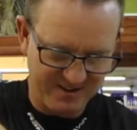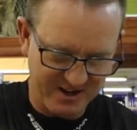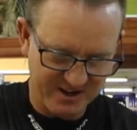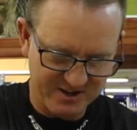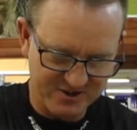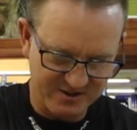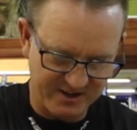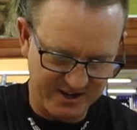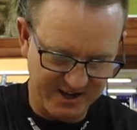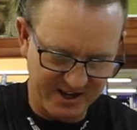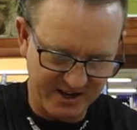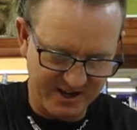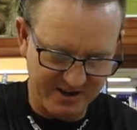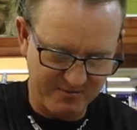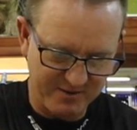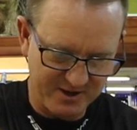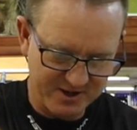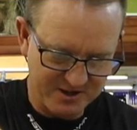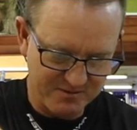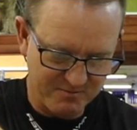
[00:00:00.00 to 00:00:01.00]
the actual head.
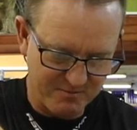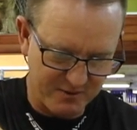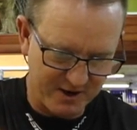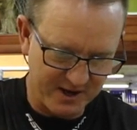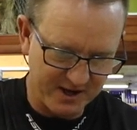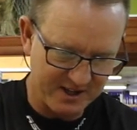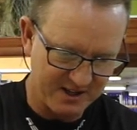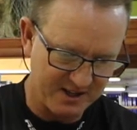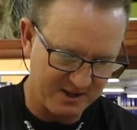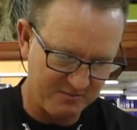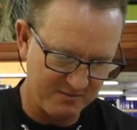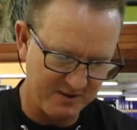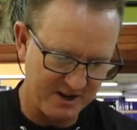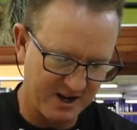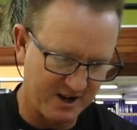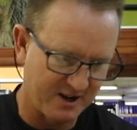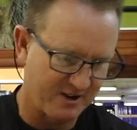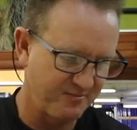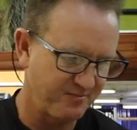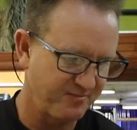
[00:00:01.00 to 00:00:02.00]
I'm actually breaking them
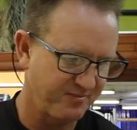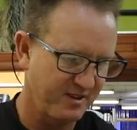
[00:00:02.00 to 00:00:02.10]
down.